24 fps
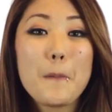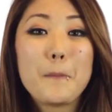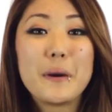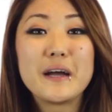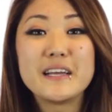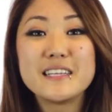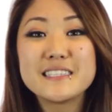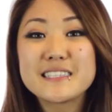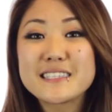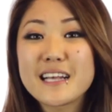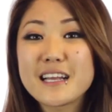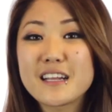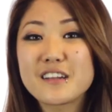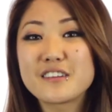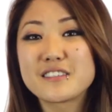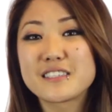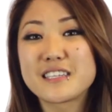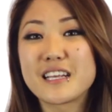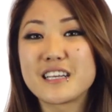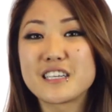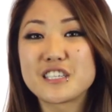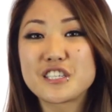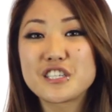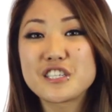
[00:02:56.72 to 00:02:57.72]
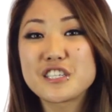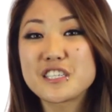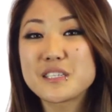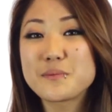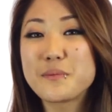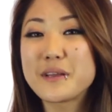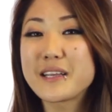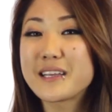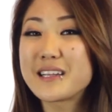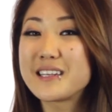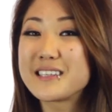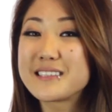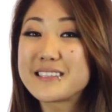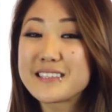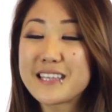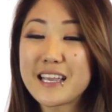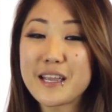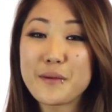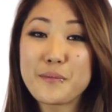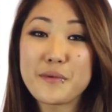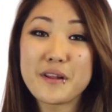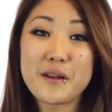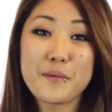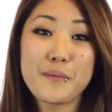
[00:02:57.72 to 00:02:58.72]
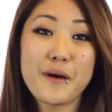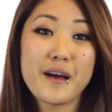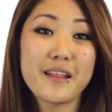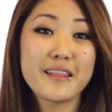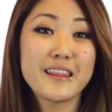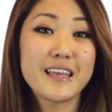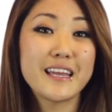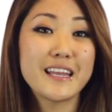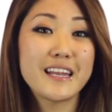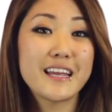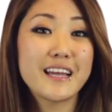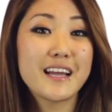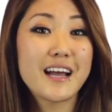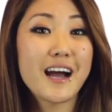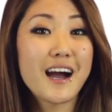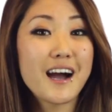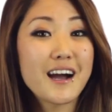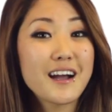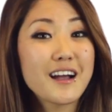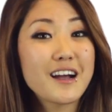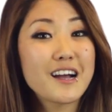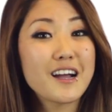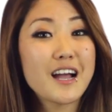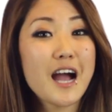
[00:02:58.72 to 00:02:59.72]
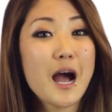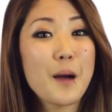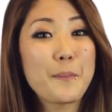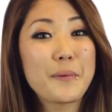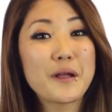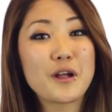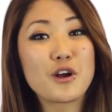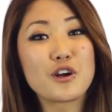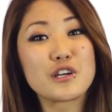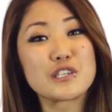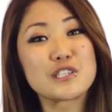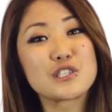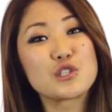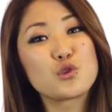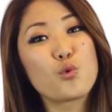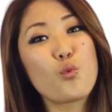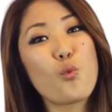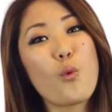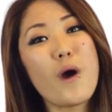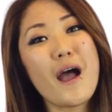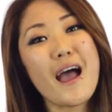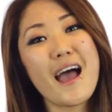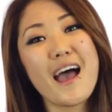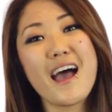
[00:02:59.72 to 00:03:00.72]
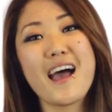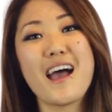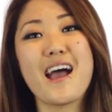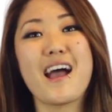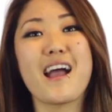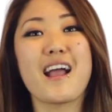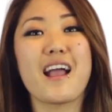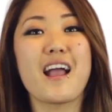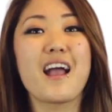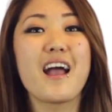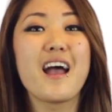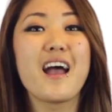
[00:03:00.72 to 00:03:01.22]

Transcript: But insiders say she's just making a statement about Lady Gaga copying her swag.